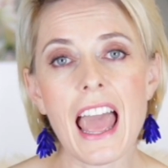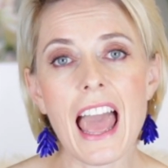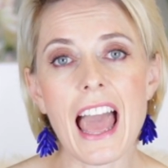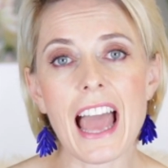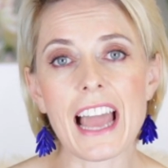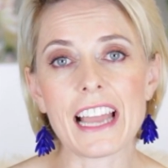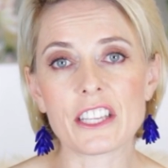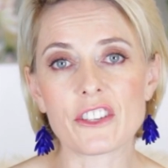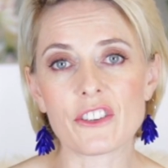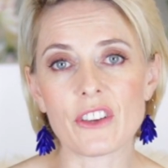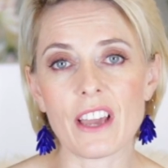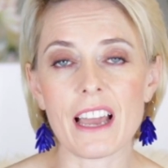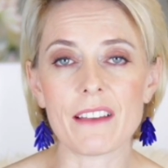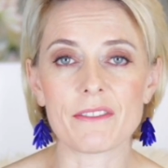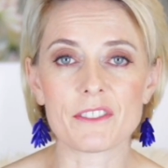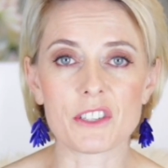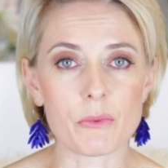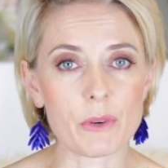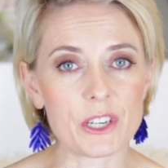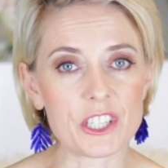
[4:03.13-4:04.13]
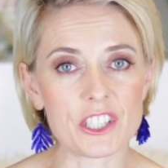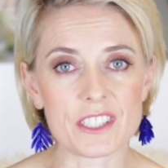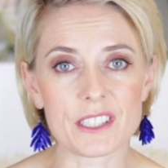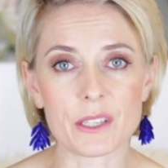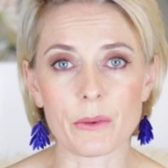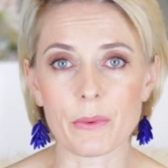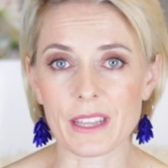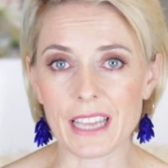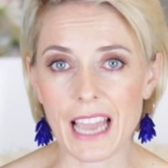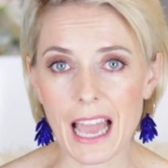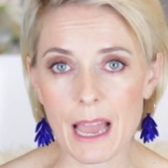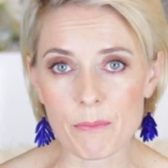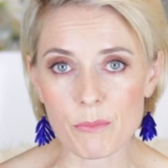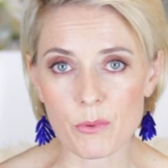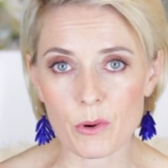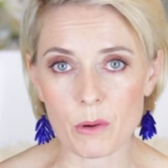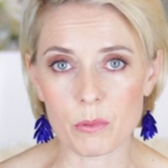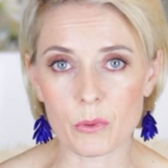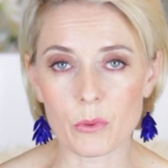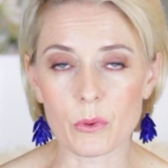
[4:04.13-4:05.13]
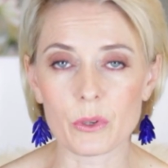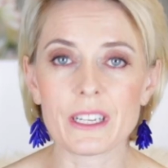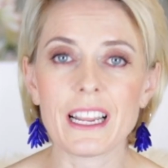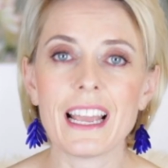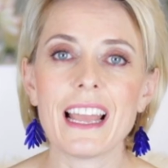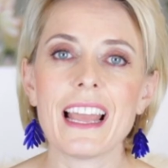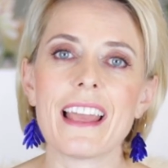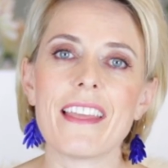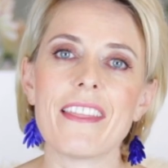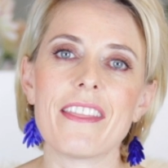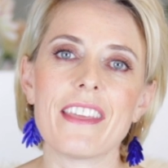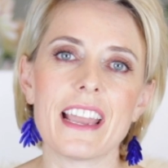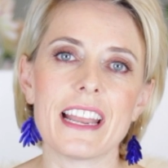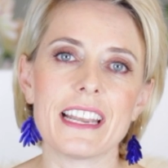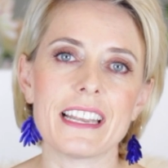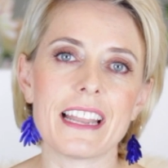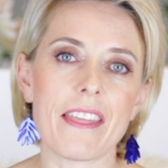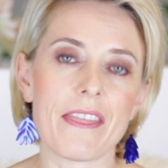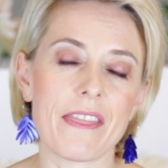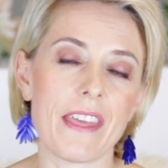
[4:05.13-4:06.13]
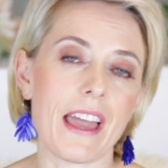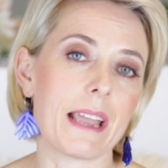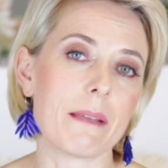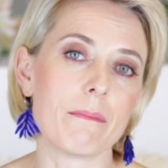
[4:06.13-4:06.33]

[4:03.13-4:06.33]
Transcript: and you have to register with the APRA board, then